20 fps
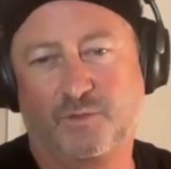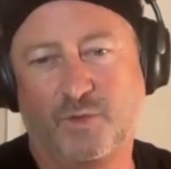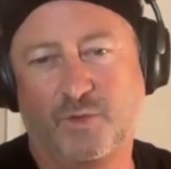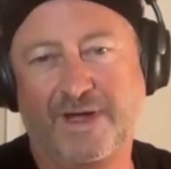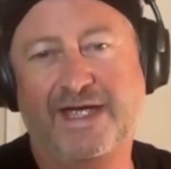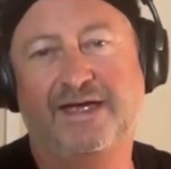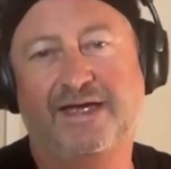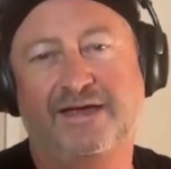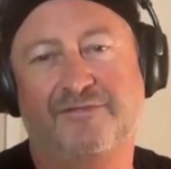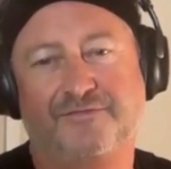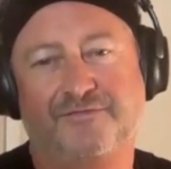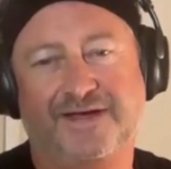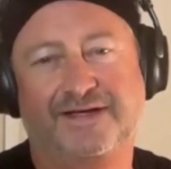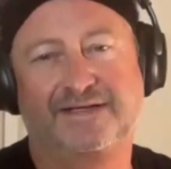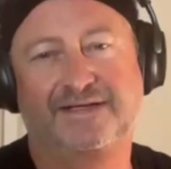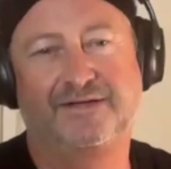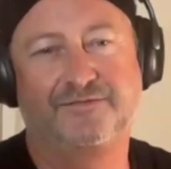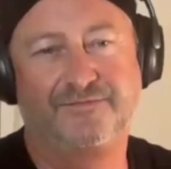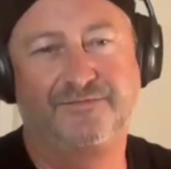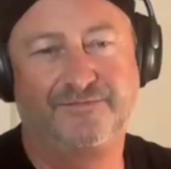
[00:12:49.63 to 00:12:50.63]
where
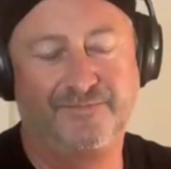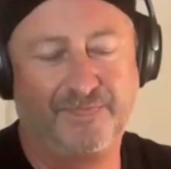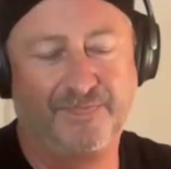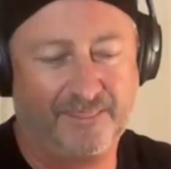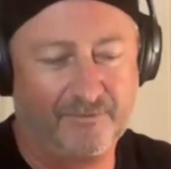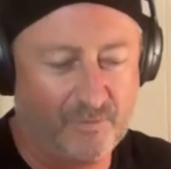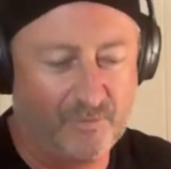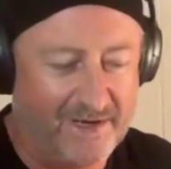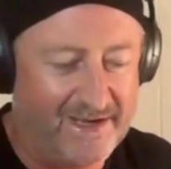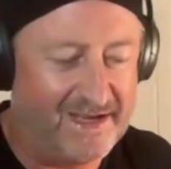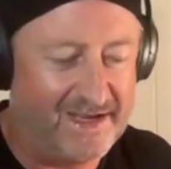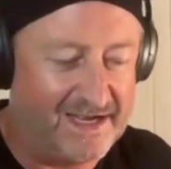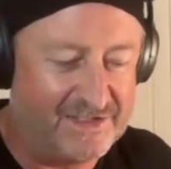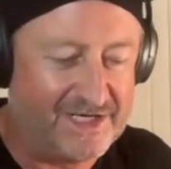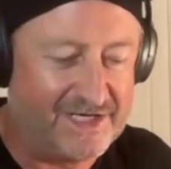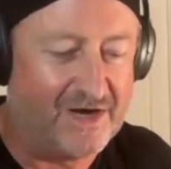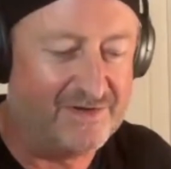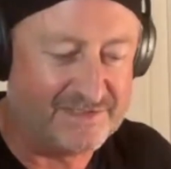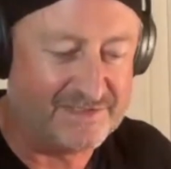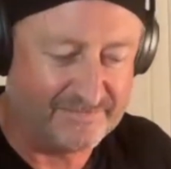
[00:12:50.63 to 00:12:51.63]

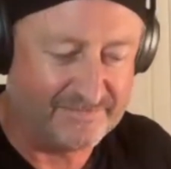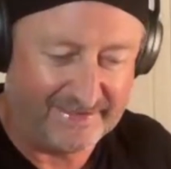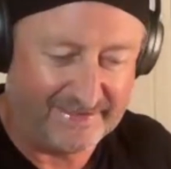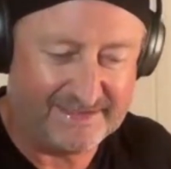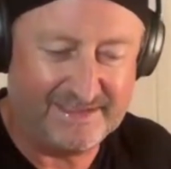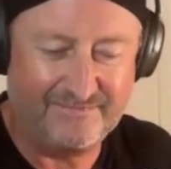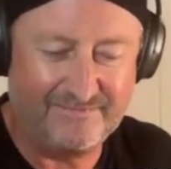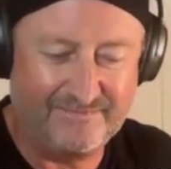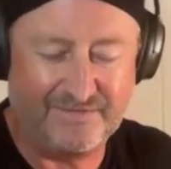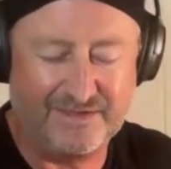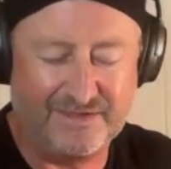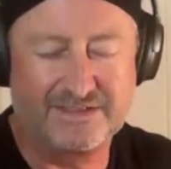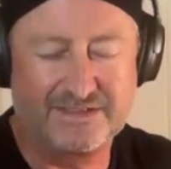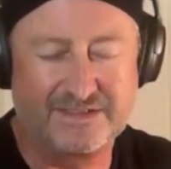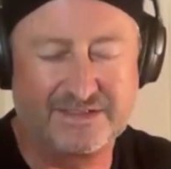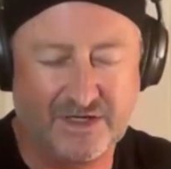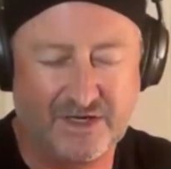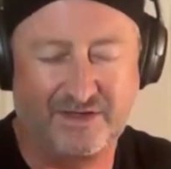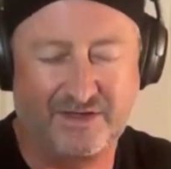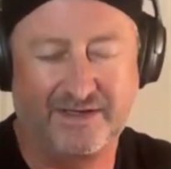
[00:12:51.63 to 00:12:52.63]
HR is effective is
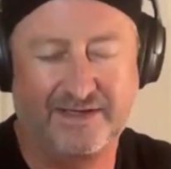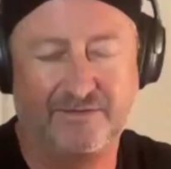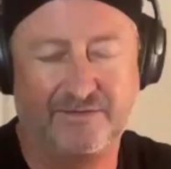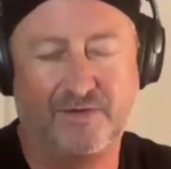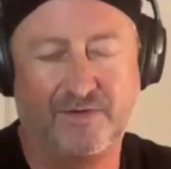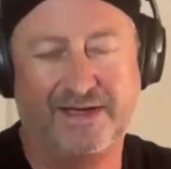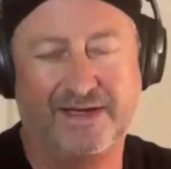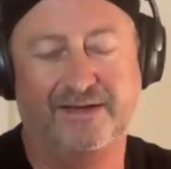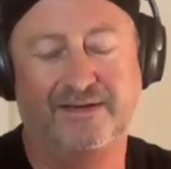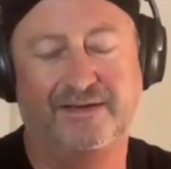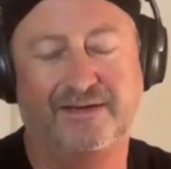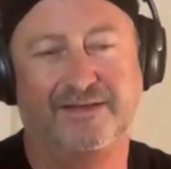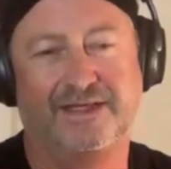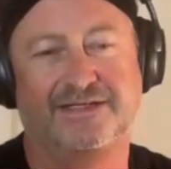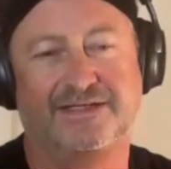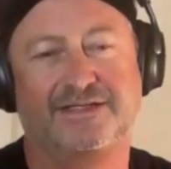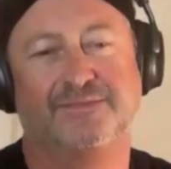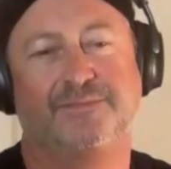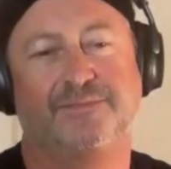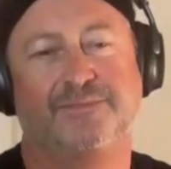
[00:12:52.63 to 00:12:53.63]
certainly when
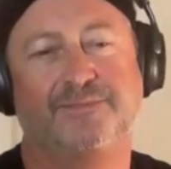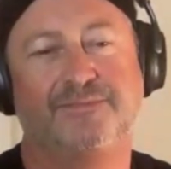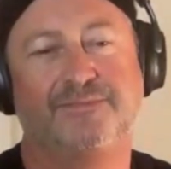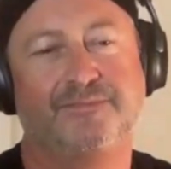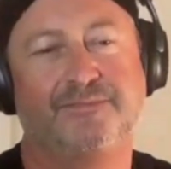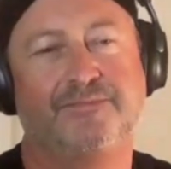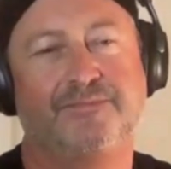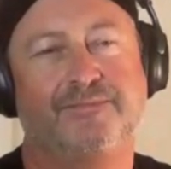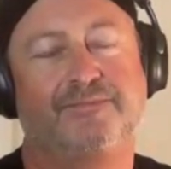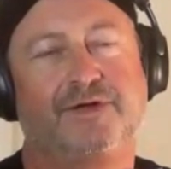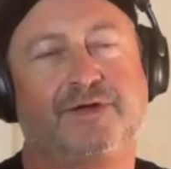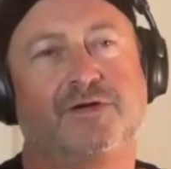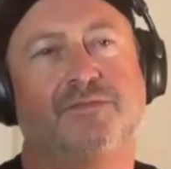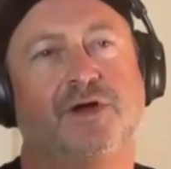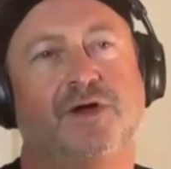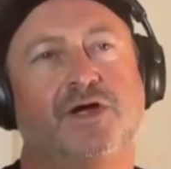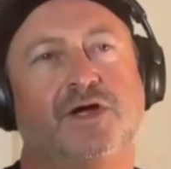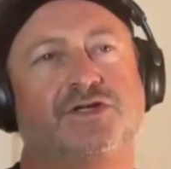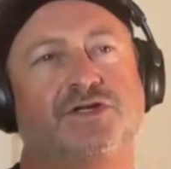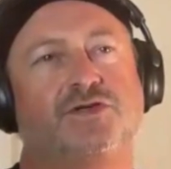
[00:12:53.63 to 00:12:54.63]
there's some
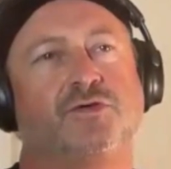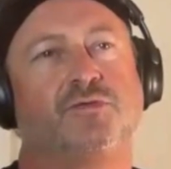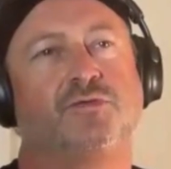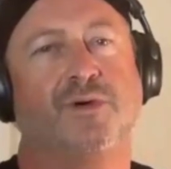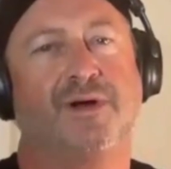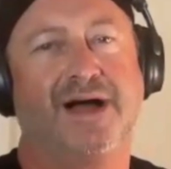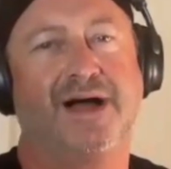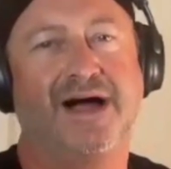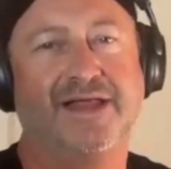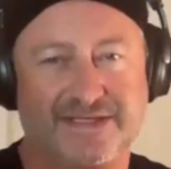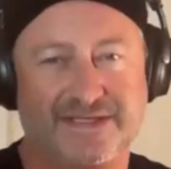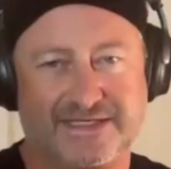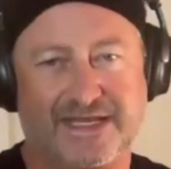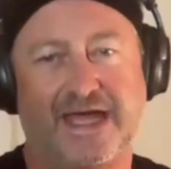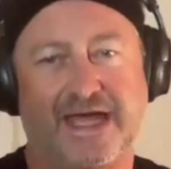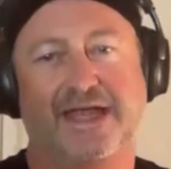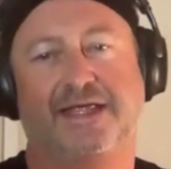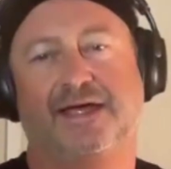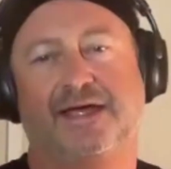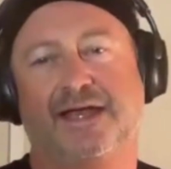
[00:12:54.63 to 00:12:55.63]
commercial
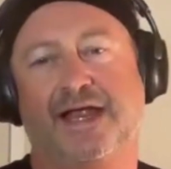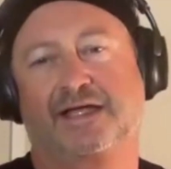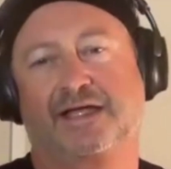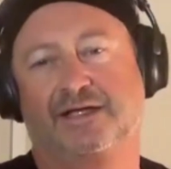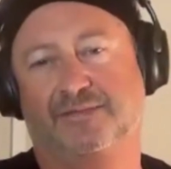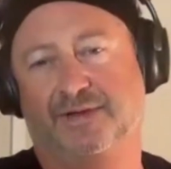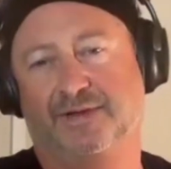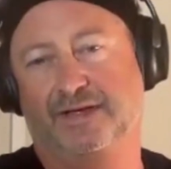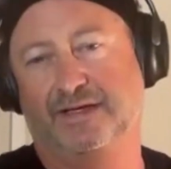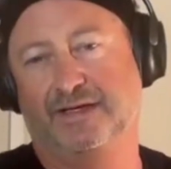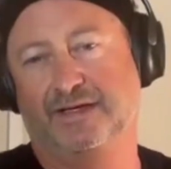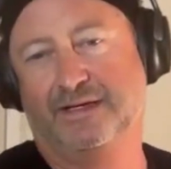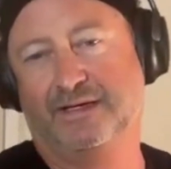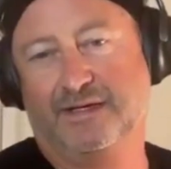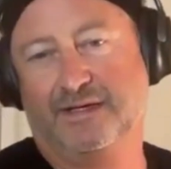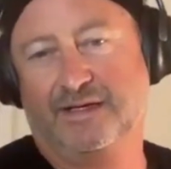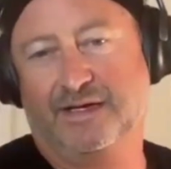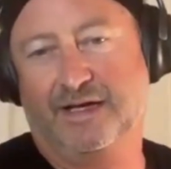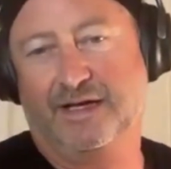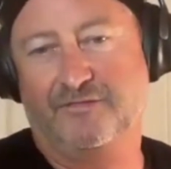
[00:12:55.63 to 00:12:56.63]
understanding and acumen
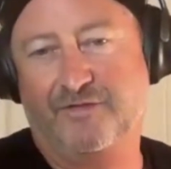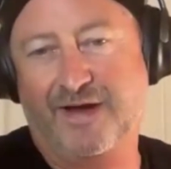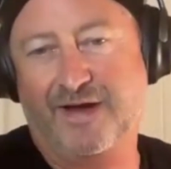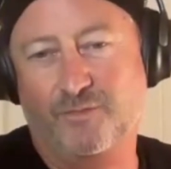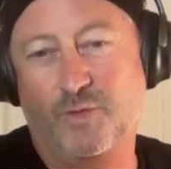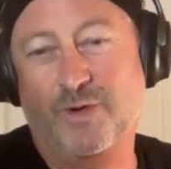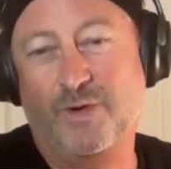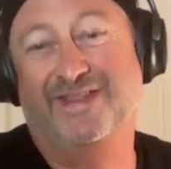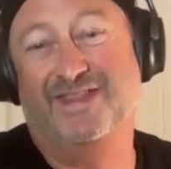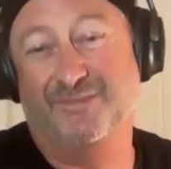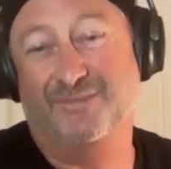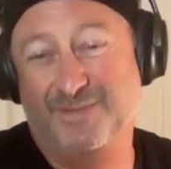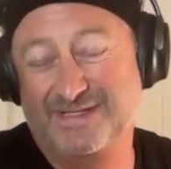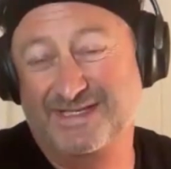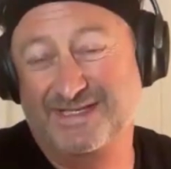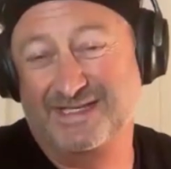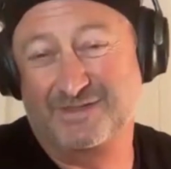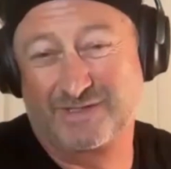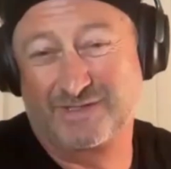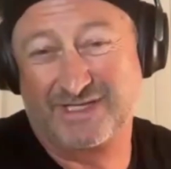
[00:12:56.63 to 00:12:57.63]
around where the
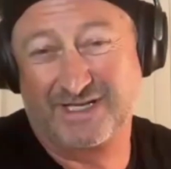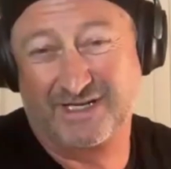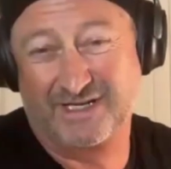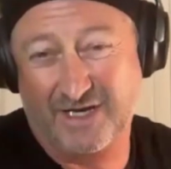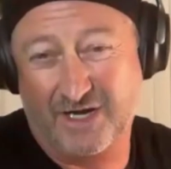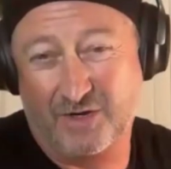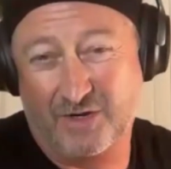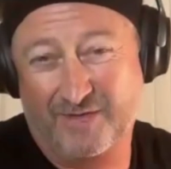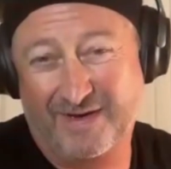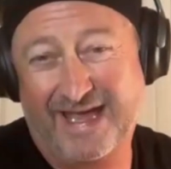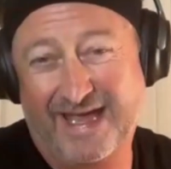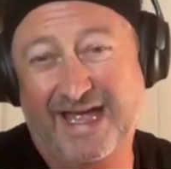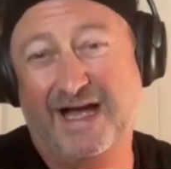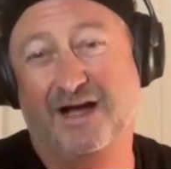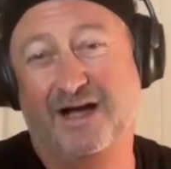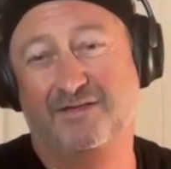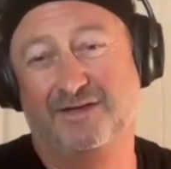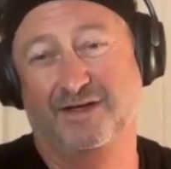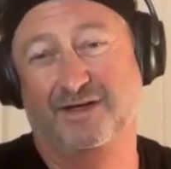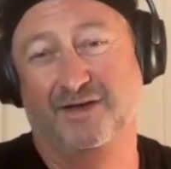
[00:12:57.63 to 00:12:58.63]
business wants to go and
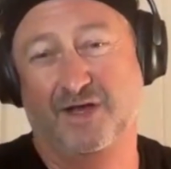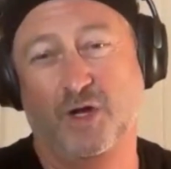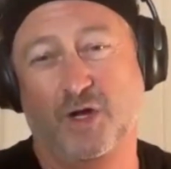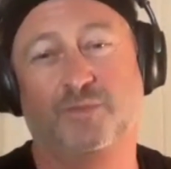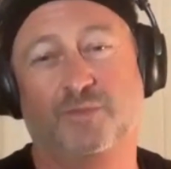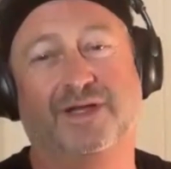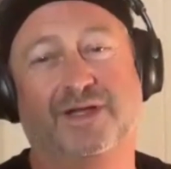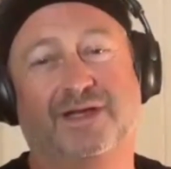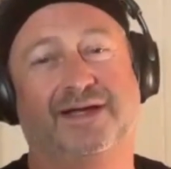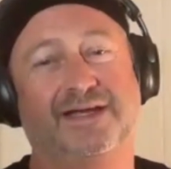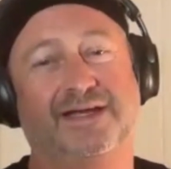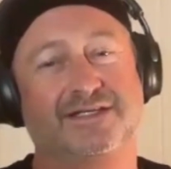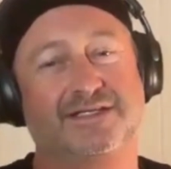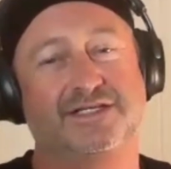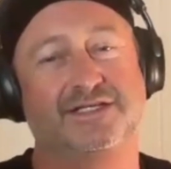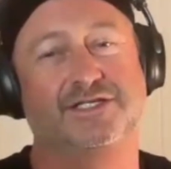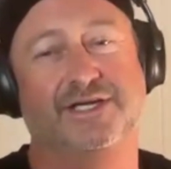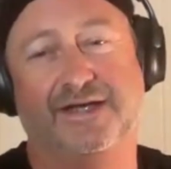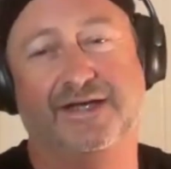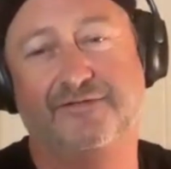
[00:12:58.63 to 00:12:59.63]
how you could help the
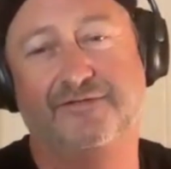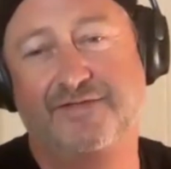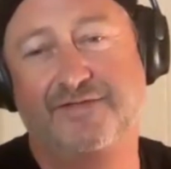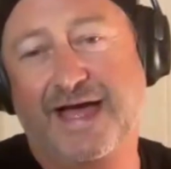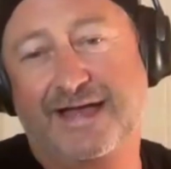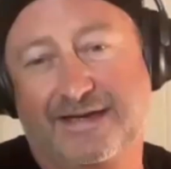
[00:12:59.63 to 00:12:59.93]
leaders achieve